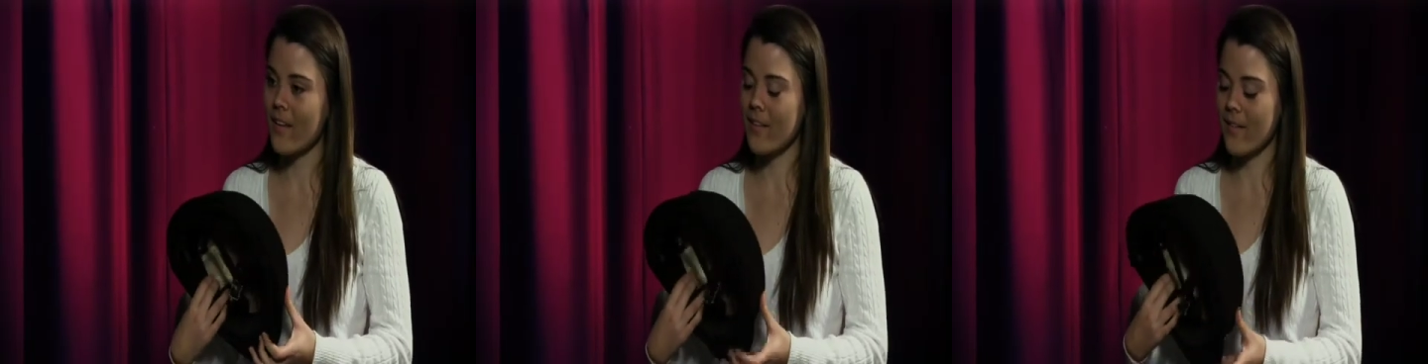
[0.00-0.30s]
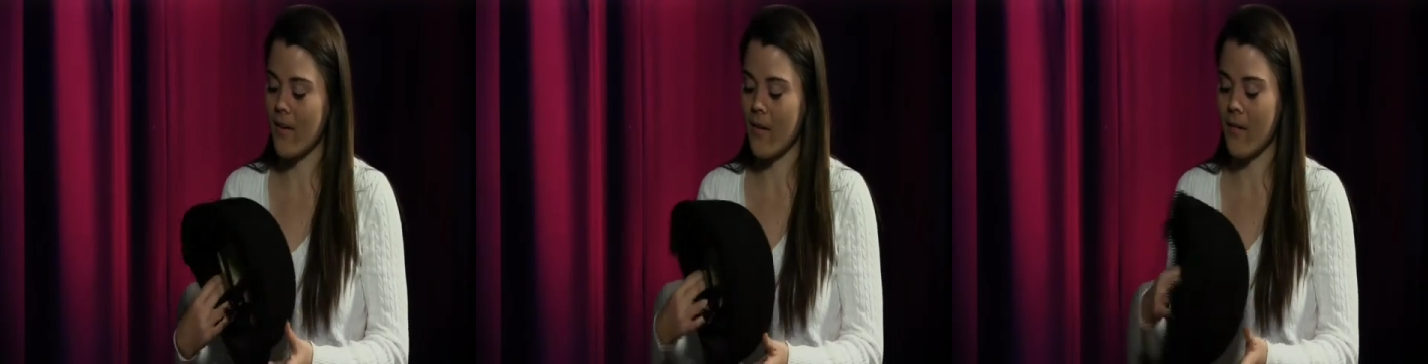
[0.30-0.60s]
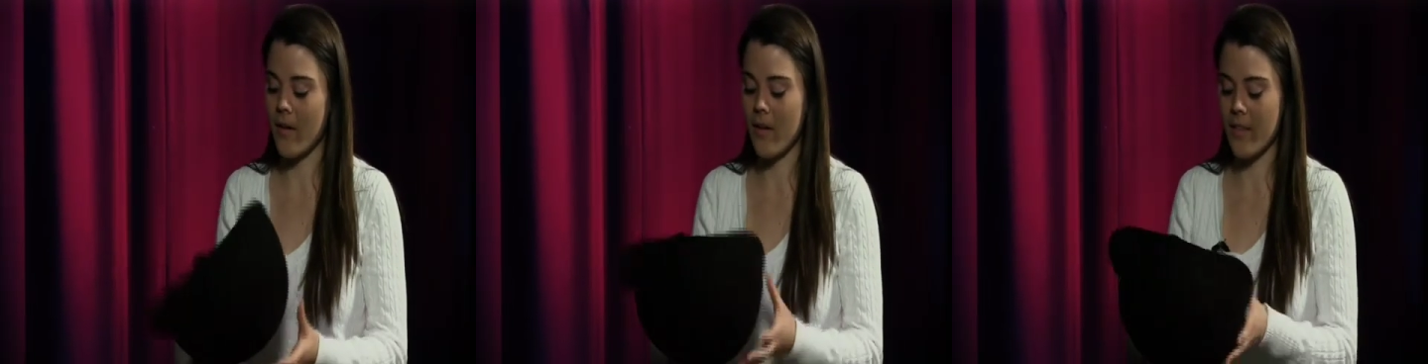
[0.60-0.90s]

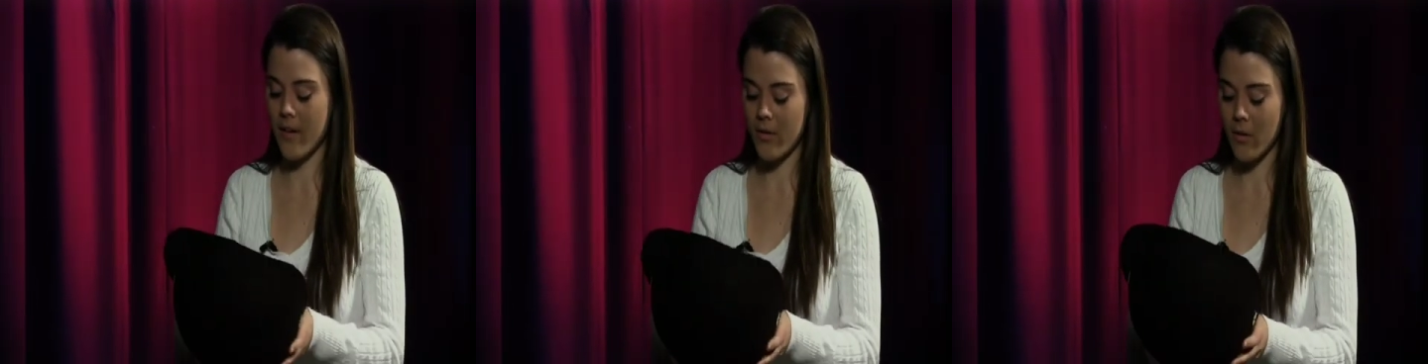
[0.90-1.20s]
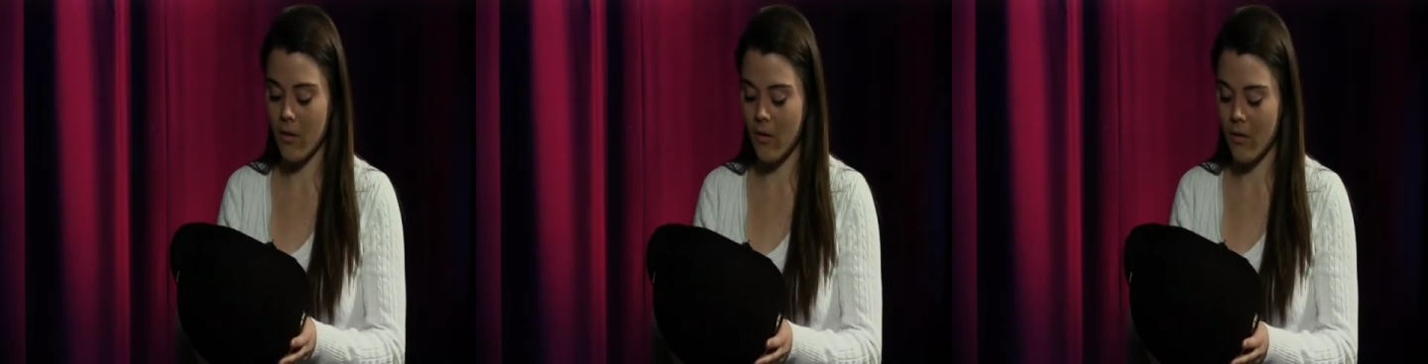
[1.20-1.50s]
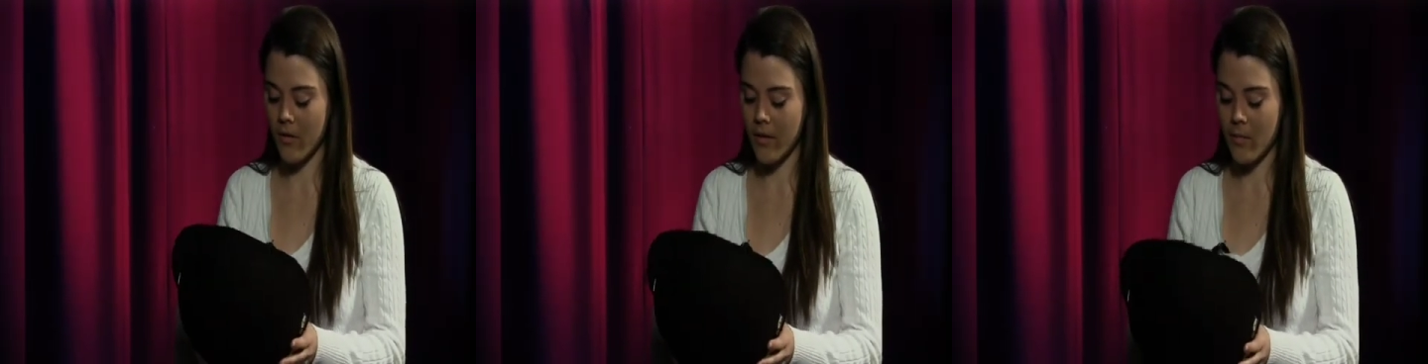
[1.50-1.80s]
So there's a
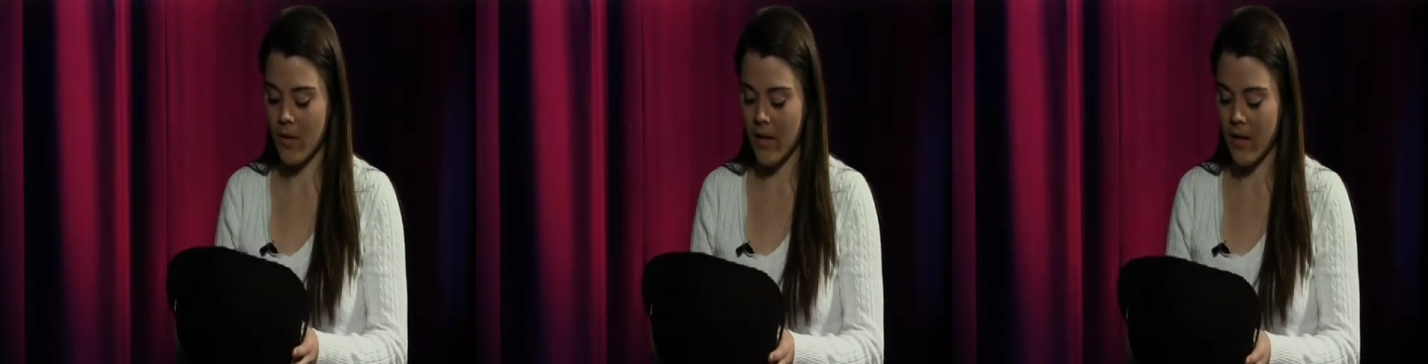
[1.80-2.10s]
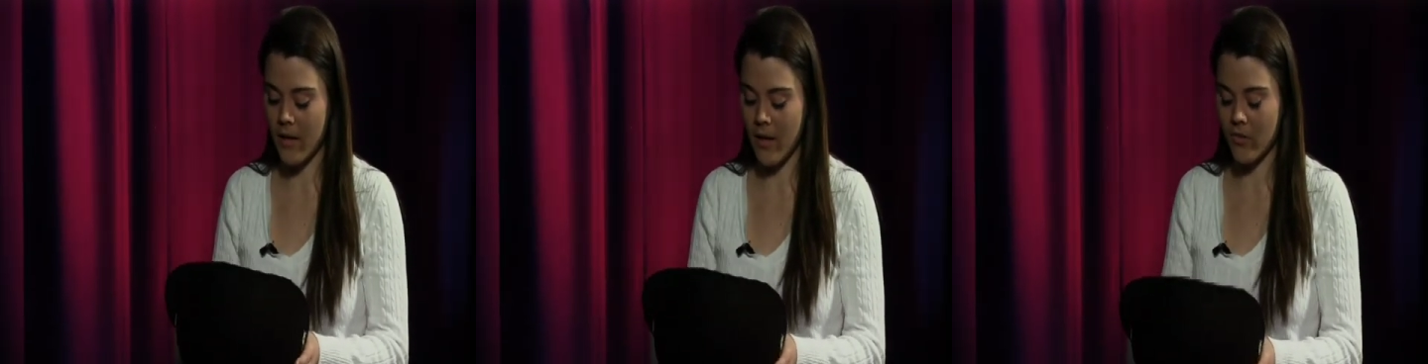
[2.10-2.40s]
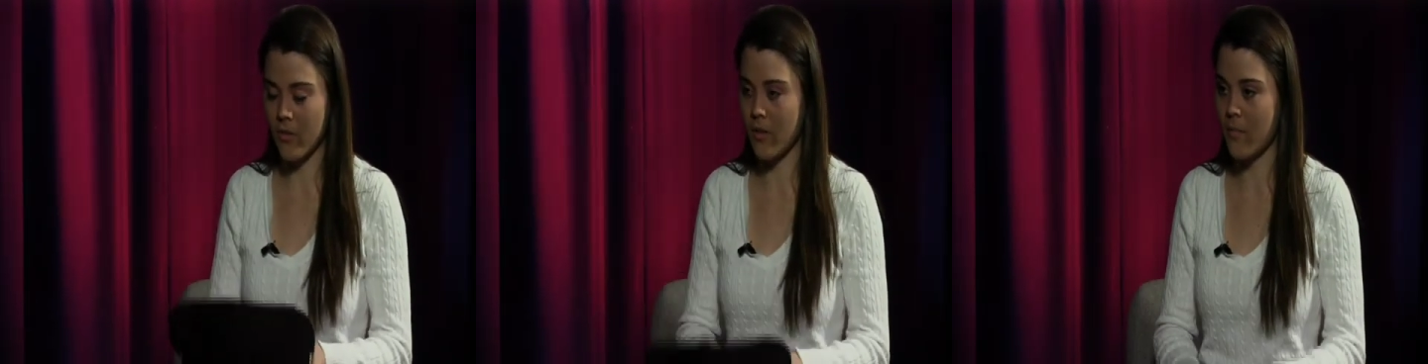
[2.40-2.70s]
whole committee, a
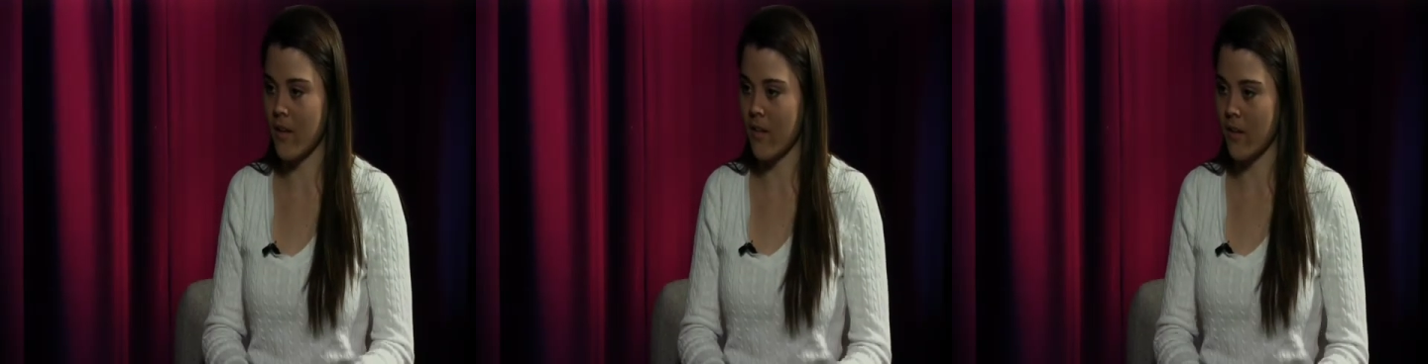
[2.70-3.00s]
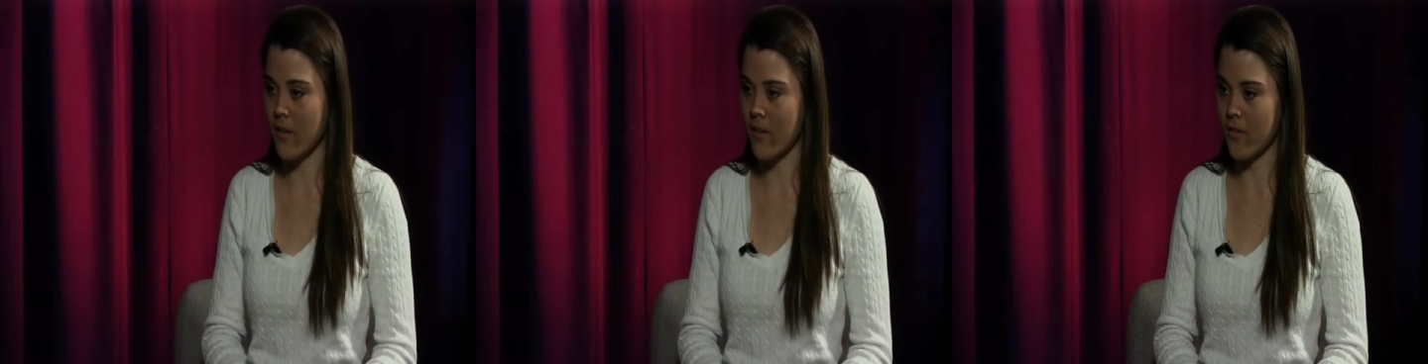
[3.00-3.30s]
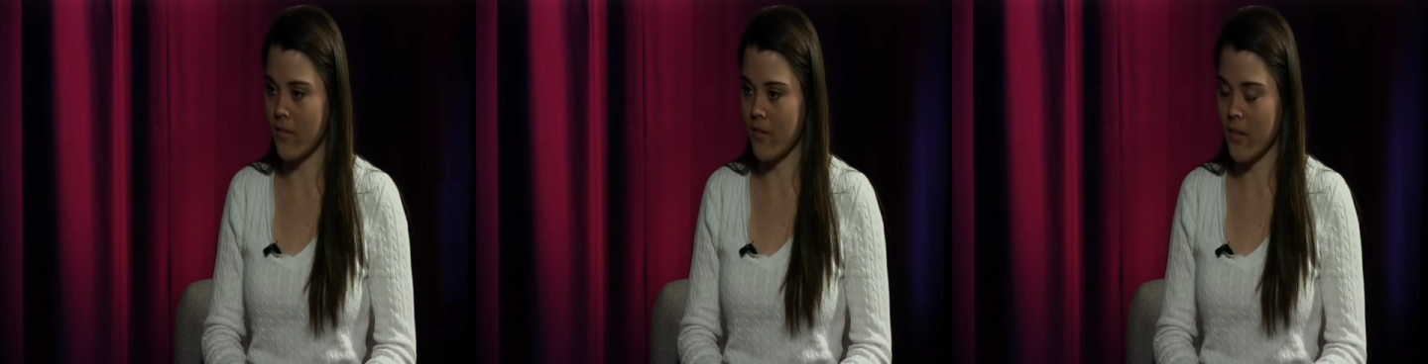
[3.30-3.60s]
national committee that
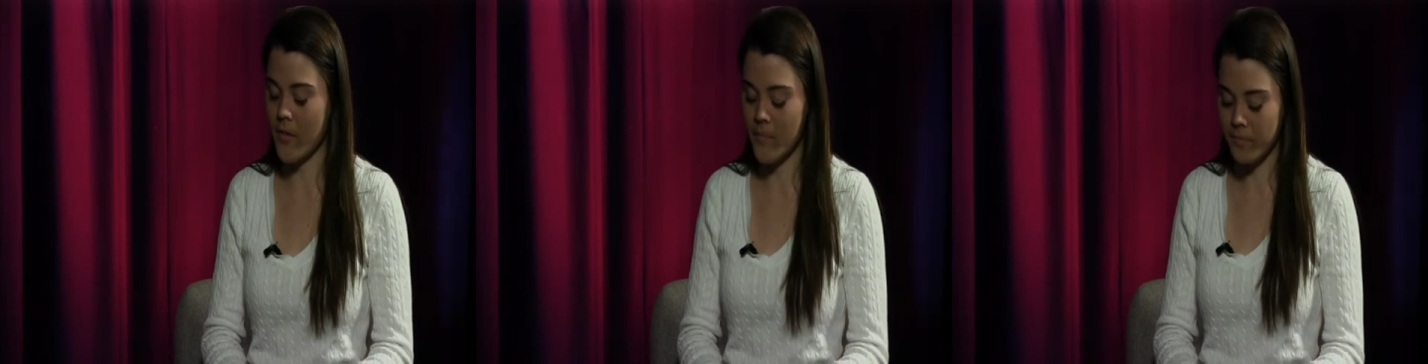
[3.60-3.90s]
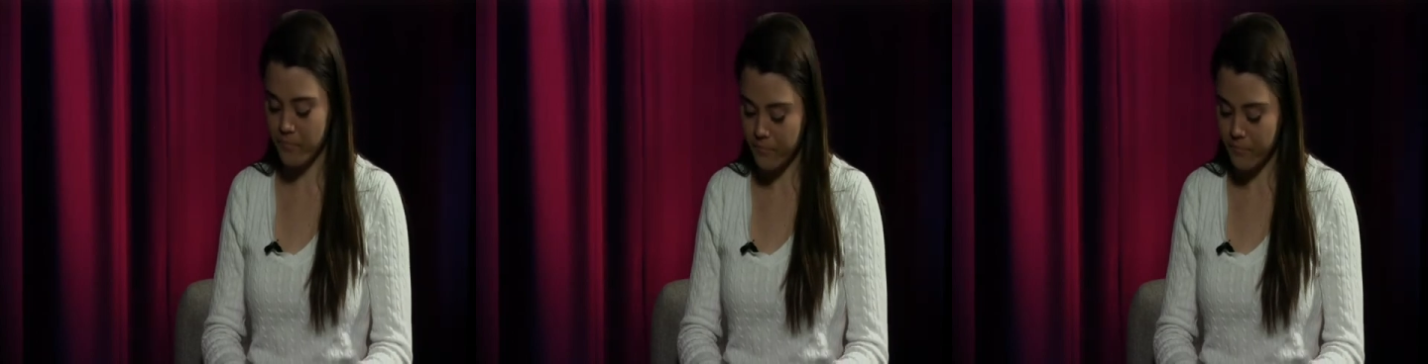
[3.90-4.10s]
goes through